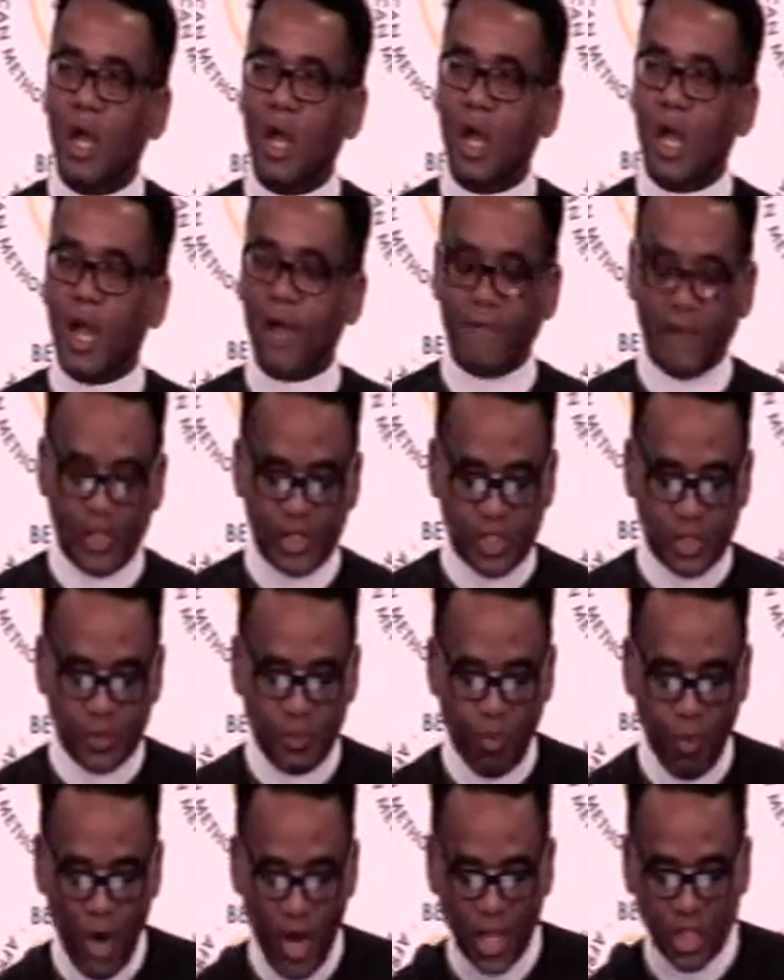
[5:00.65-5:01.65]
have
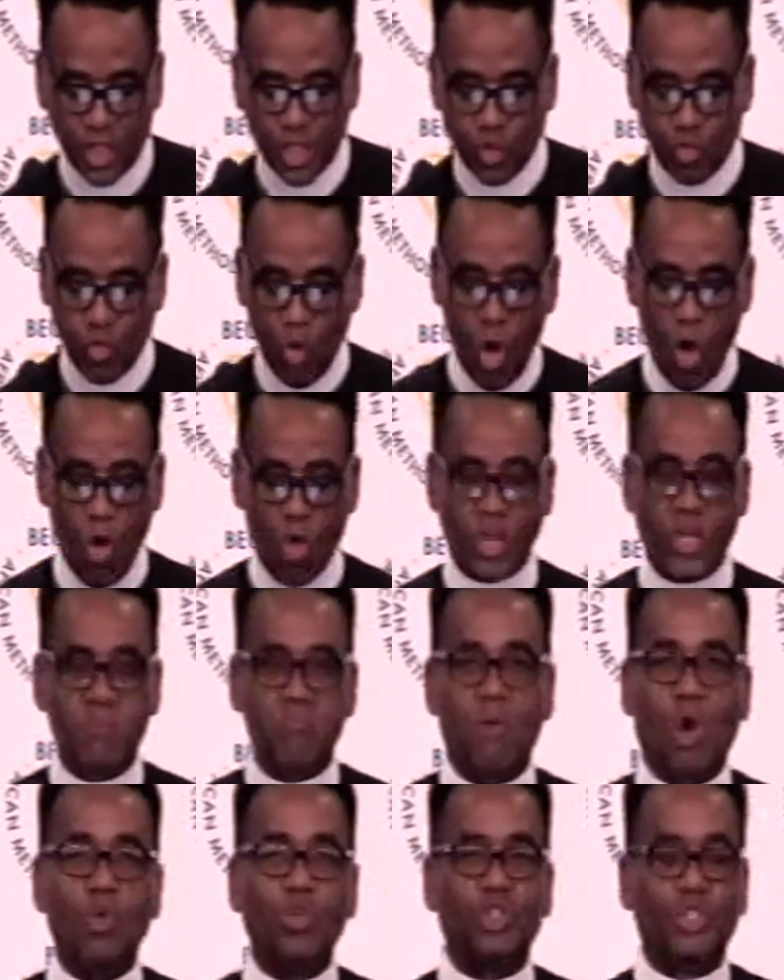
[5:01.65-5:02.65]
expressed strong
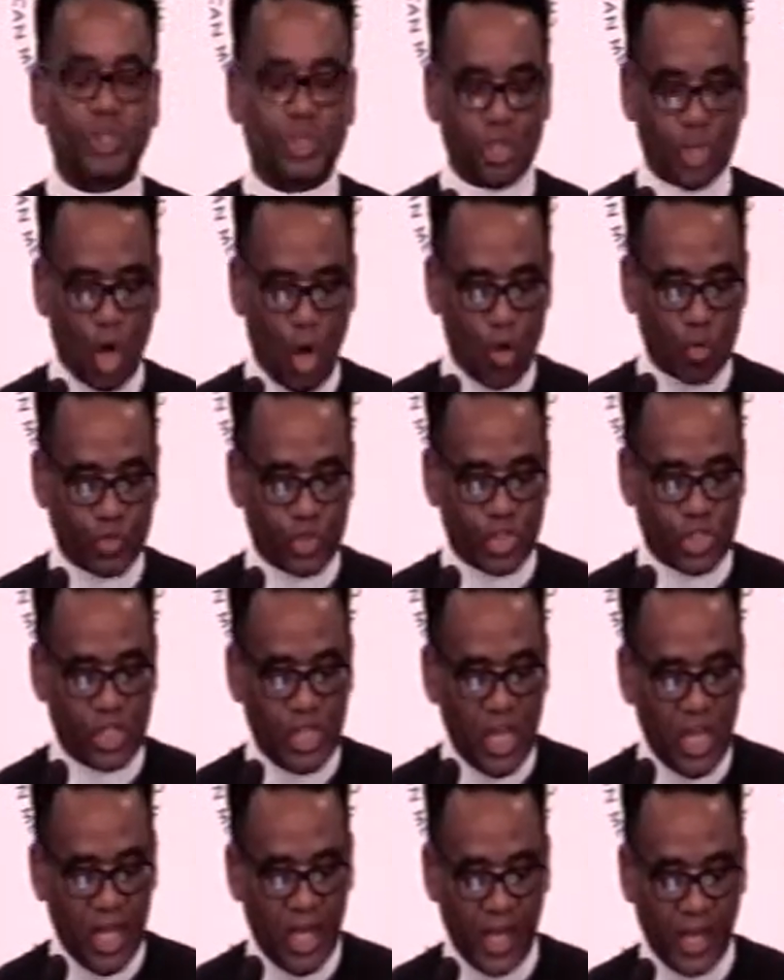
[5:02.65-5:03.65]
emotions on
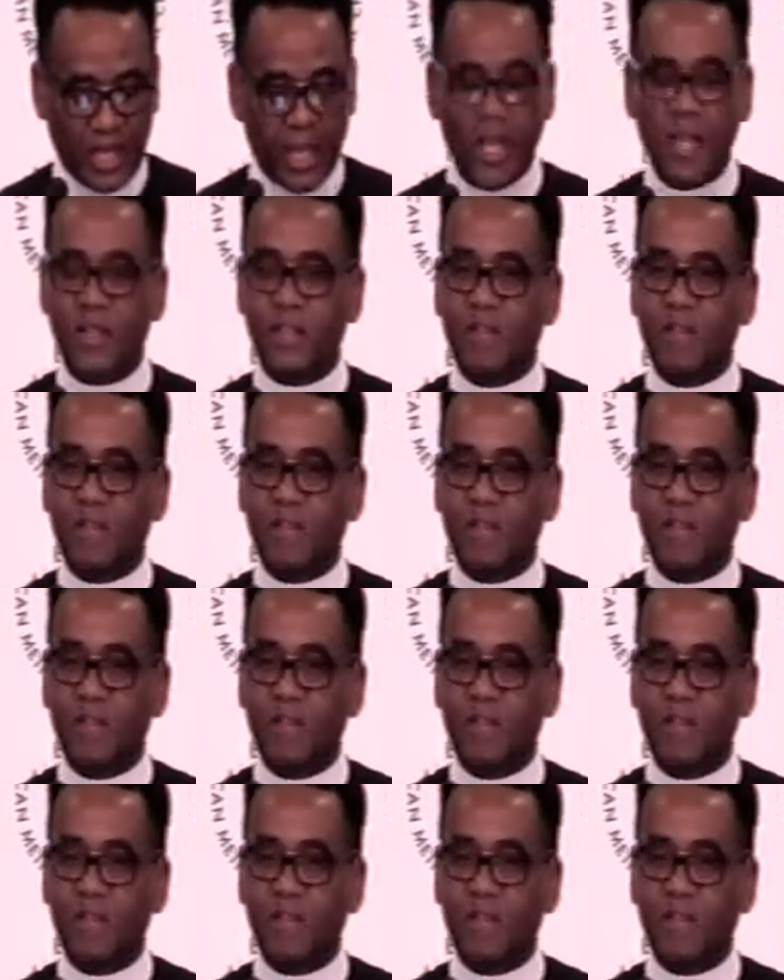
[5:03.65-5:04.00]
seeing the